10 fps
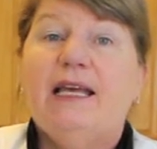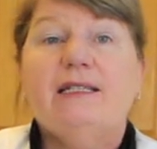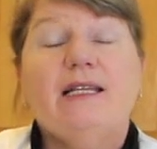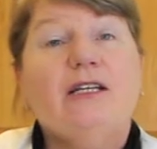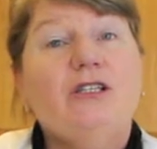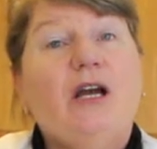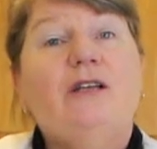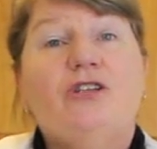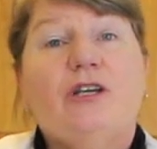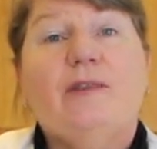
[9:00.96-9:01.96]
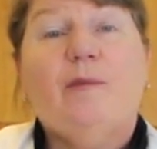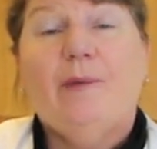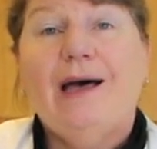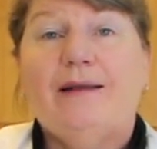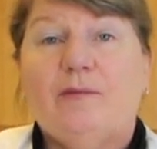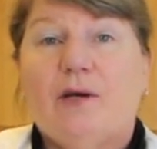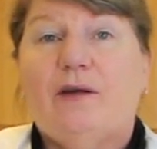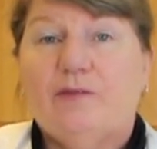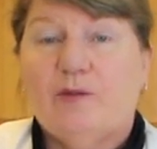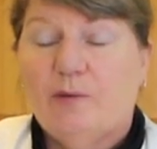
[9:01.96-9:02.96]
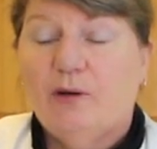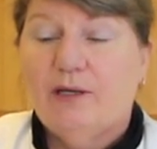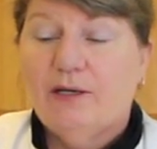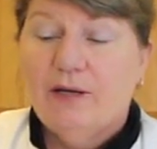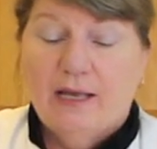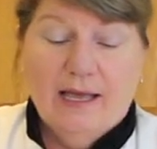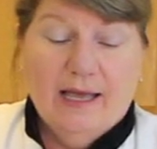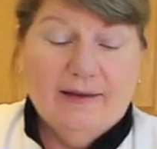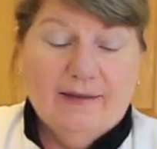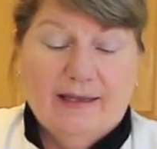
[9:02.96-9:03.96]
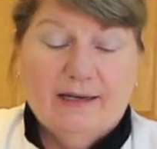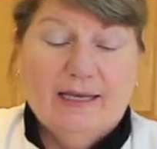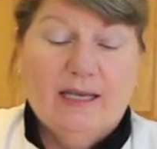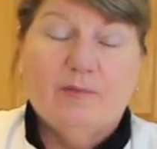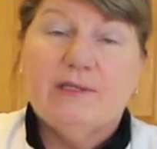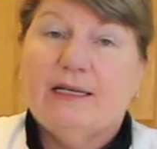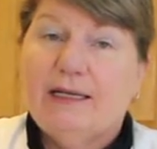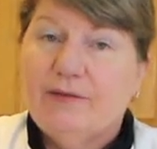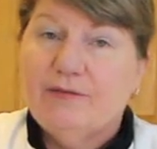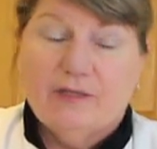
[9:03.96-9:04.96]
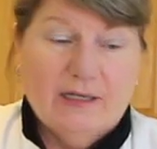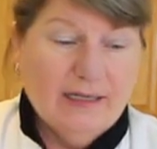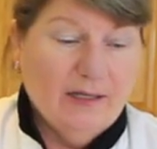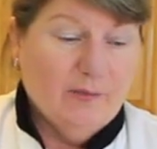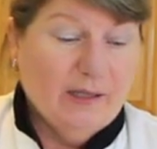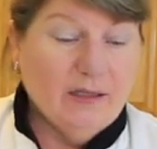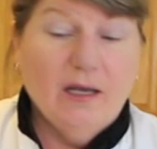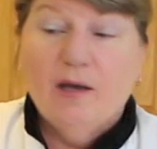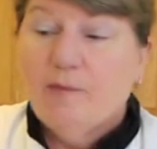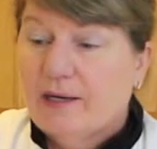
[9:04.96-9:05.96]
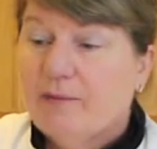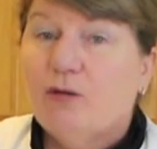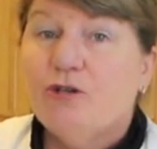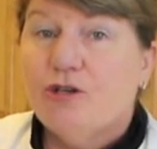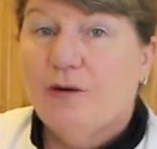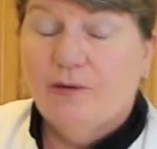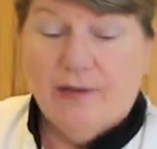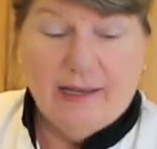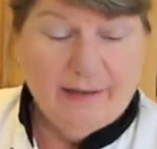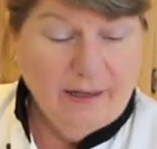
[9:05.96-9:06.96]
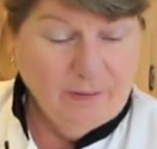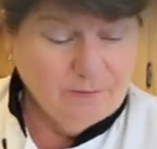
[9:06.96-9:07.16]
is not touching the bottom of the boiler and that it keeps it lifted a little bit but I'm going to show you that now.